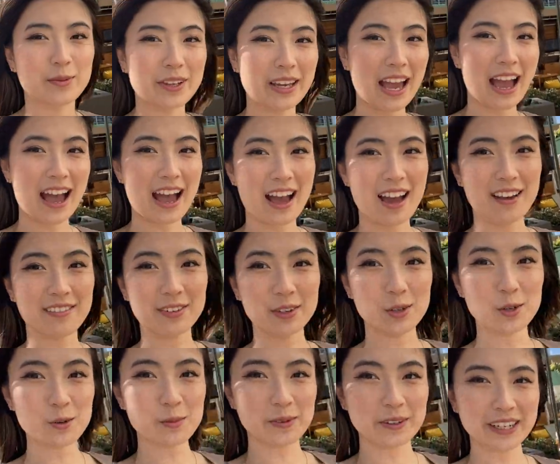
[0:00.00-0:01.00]
we have
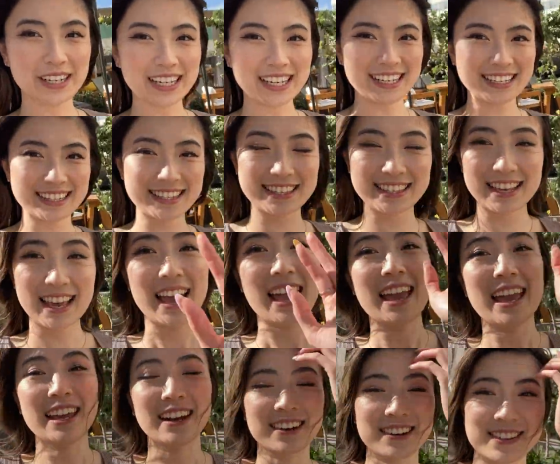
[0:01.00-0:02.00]
Uber Eats.
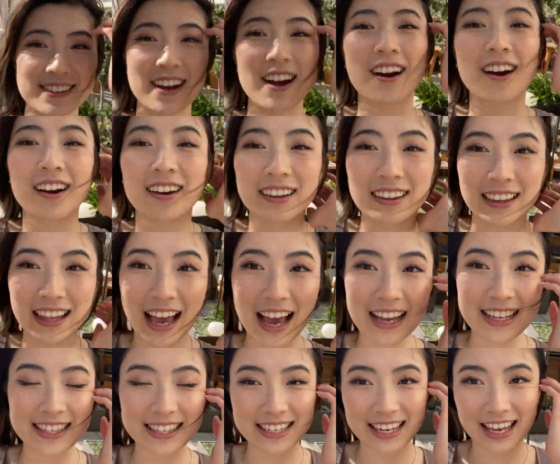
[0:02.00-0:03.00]
It is our last